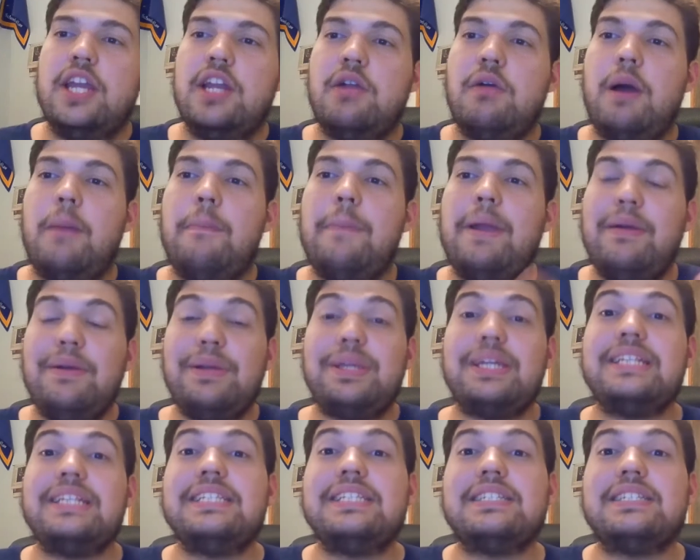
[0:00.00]
You know,
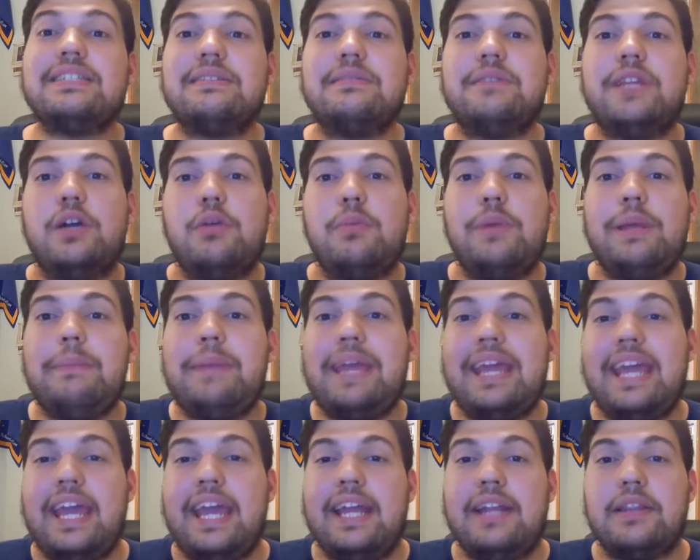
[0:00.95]
Americans, we
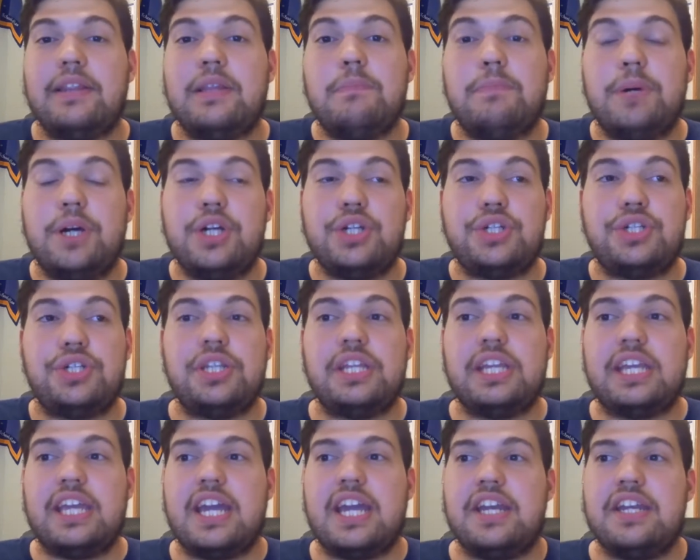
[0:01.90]
may hate the Bush and the
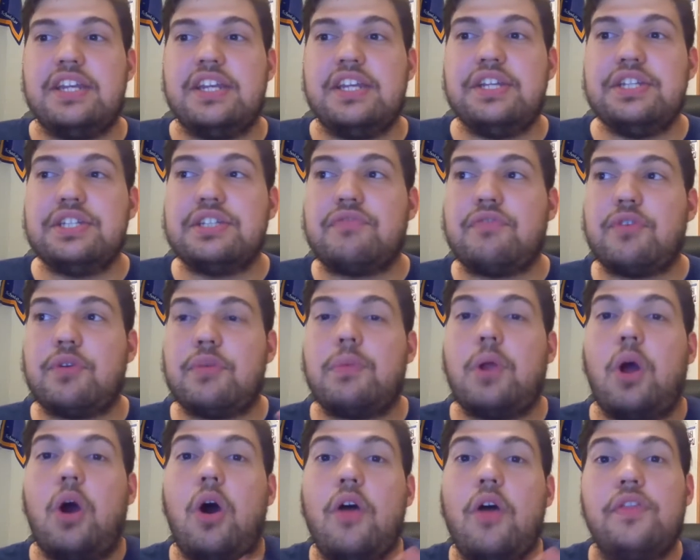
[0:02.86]
Kennedys for
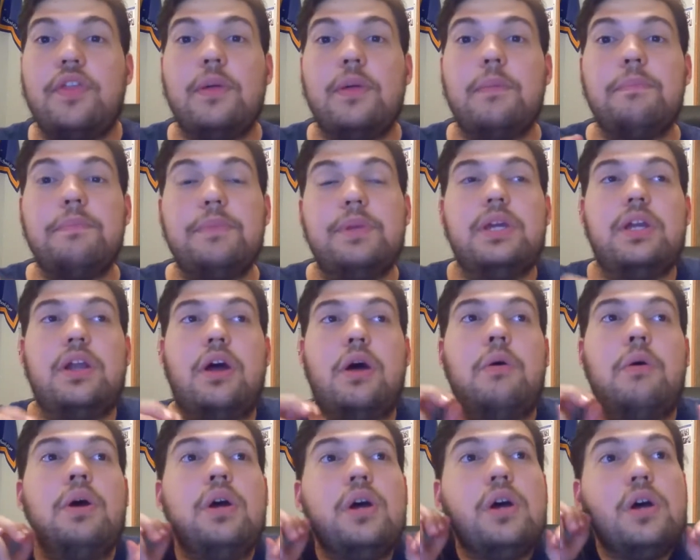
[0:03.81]
all the,
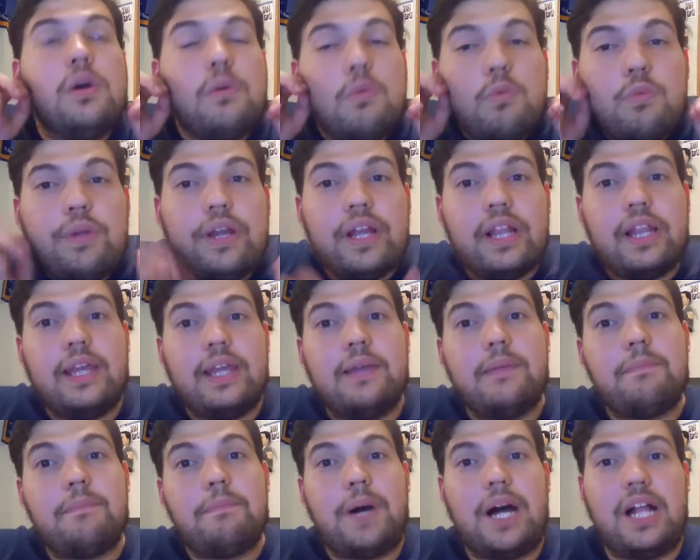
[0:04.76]

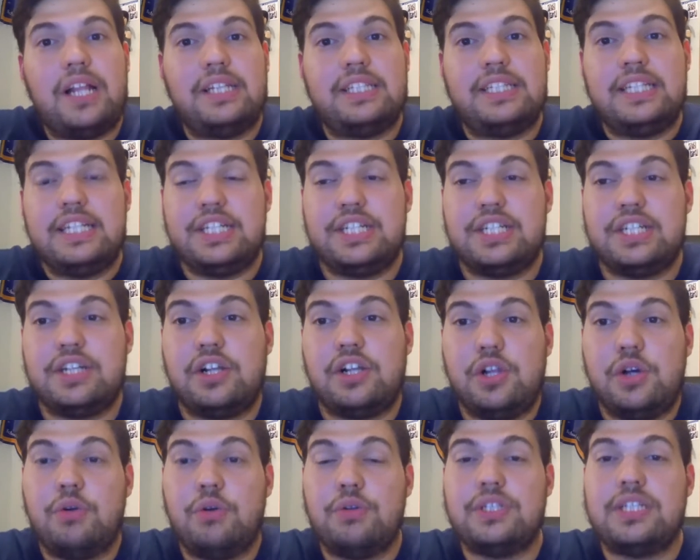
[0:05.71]
really politician
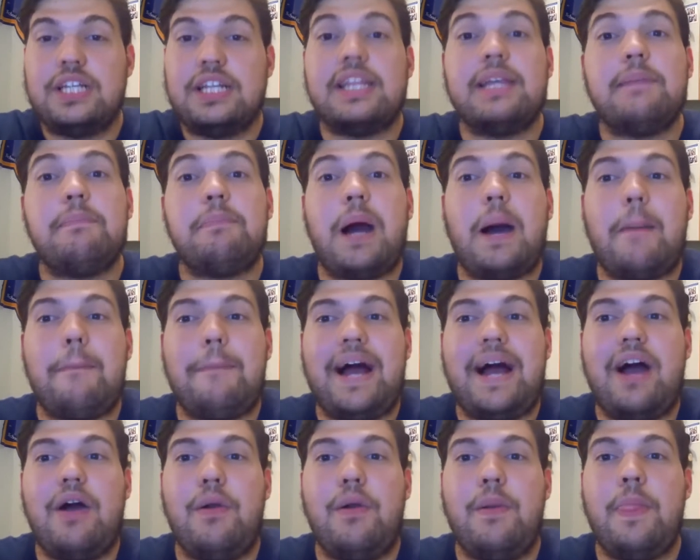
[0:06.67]
clones that they pop
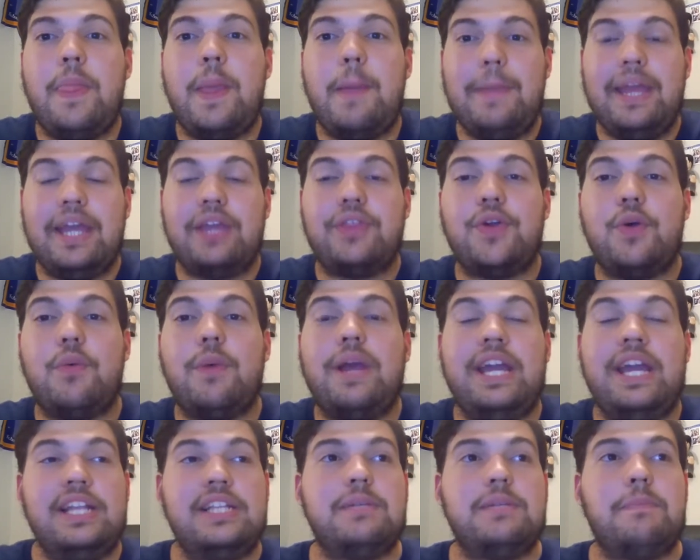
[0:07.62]
out and they make their
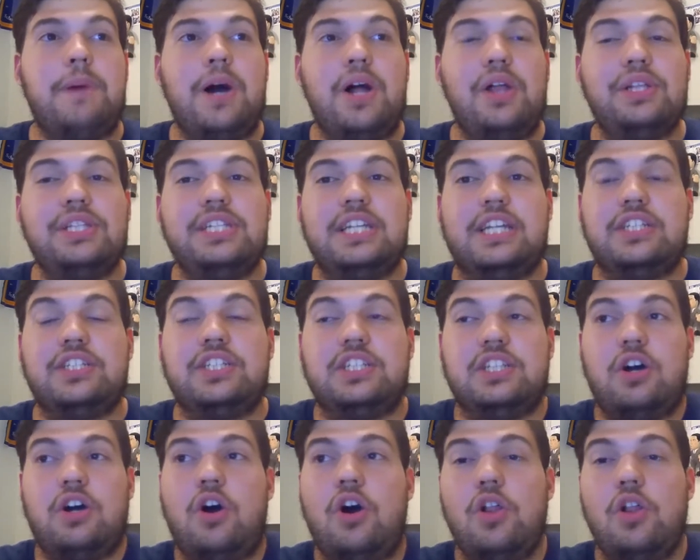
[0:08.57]
way into
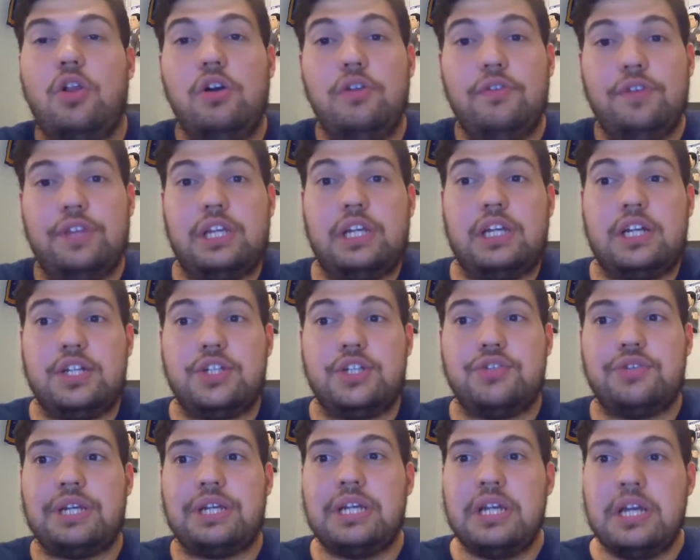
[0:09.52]
politics all over the
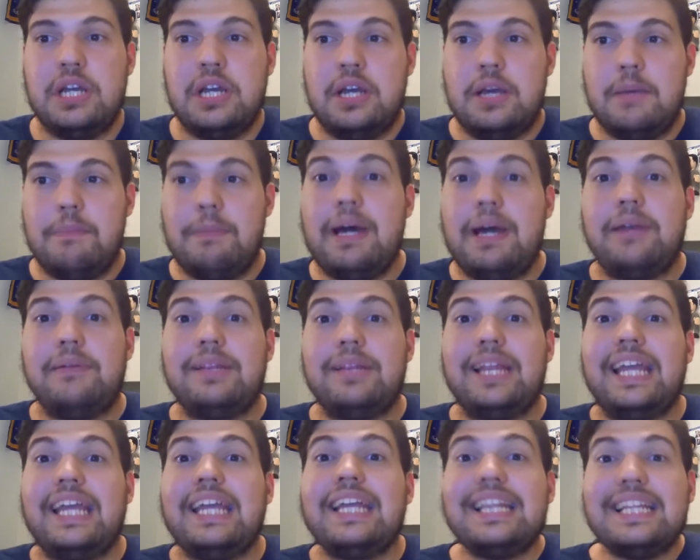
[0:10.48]
country. But,
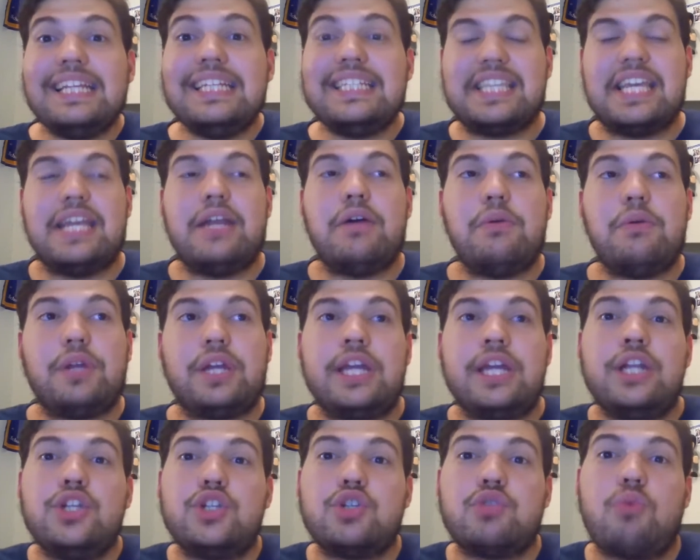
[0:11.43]
at least they don't
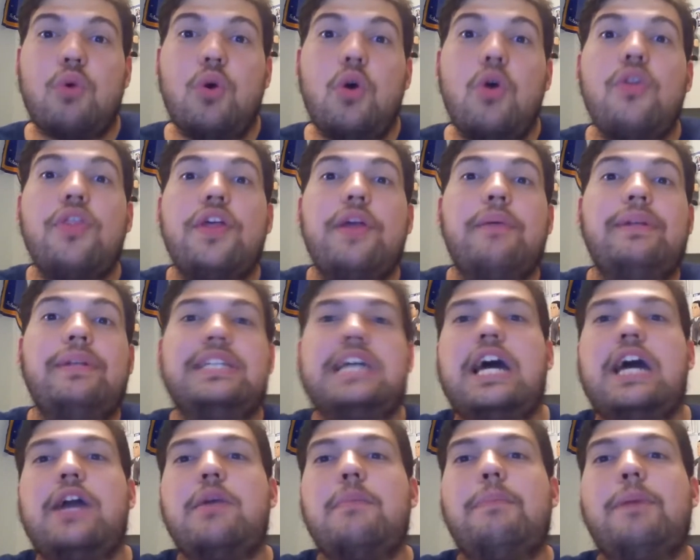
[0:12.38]
control their
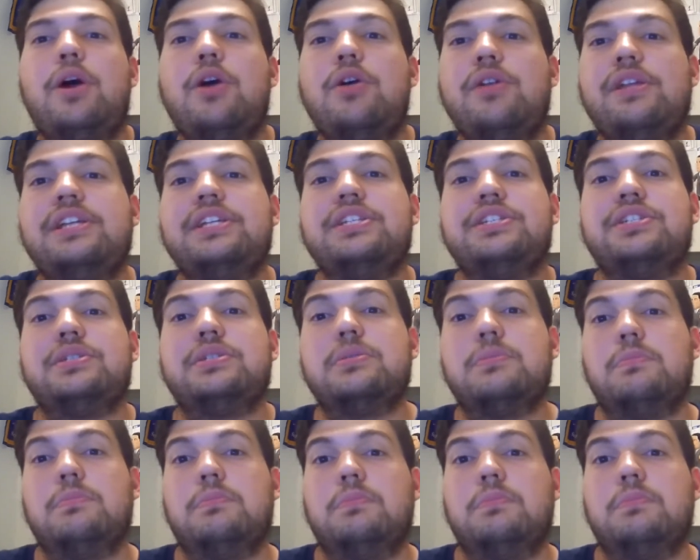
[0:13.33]
entire parties